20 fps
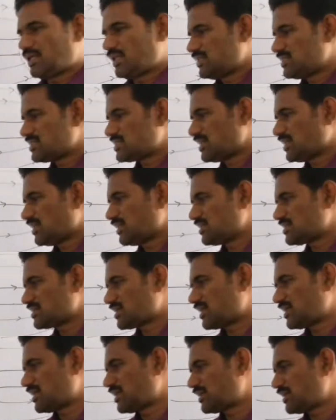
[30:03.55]
inside this
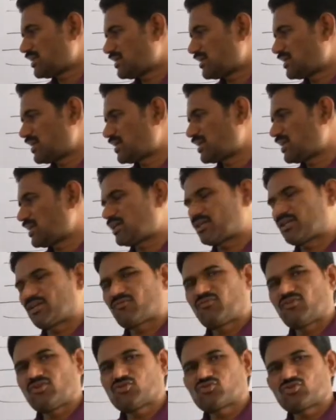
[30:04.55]
conductor net
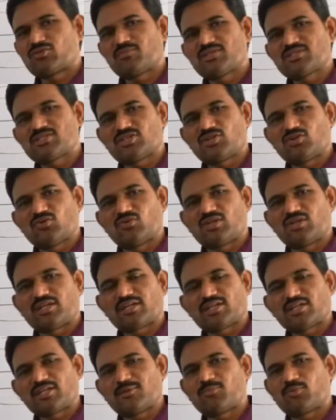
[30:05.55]
electric field should be 0 on
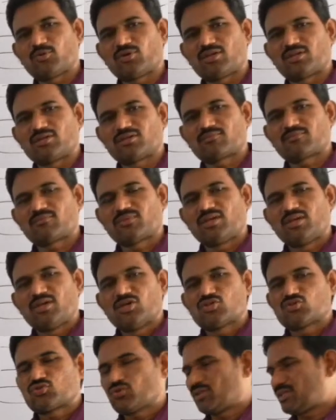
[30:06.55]
at any point.
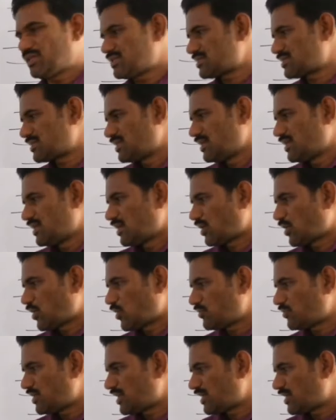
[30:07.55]
So this,
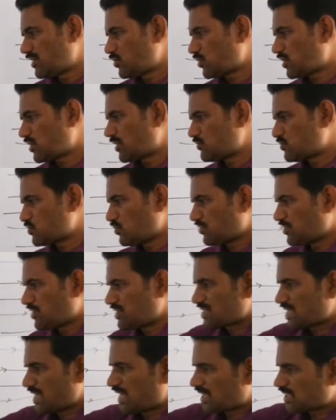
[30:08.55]
now you can observe
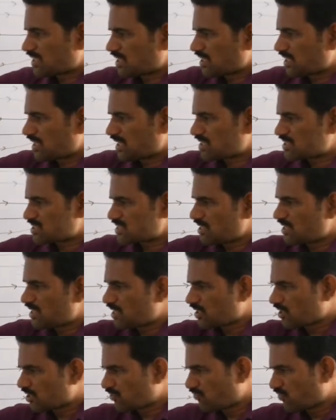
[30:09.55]
this external
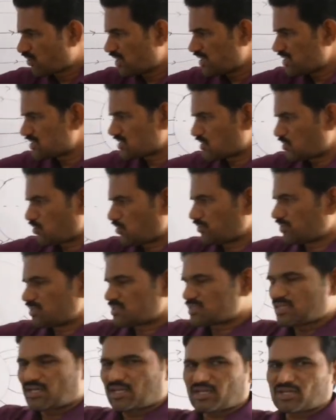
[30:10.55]
electric field is along
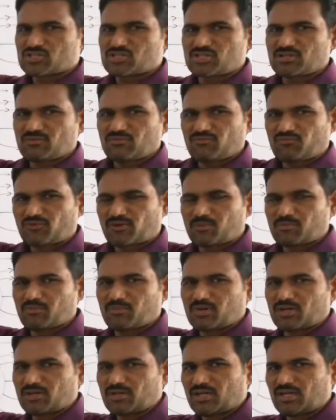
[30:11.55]
this direction
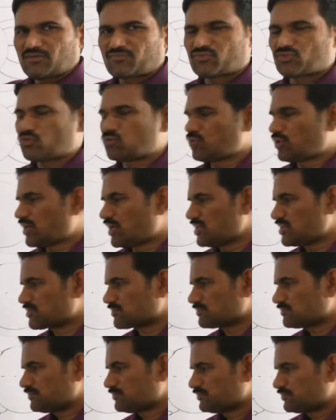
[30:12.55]
from left to
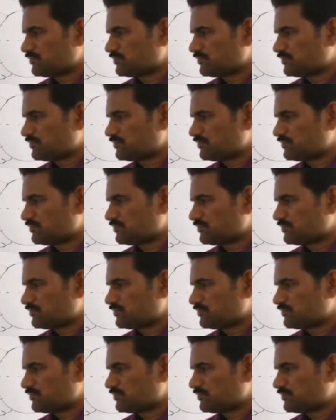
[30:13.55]
right.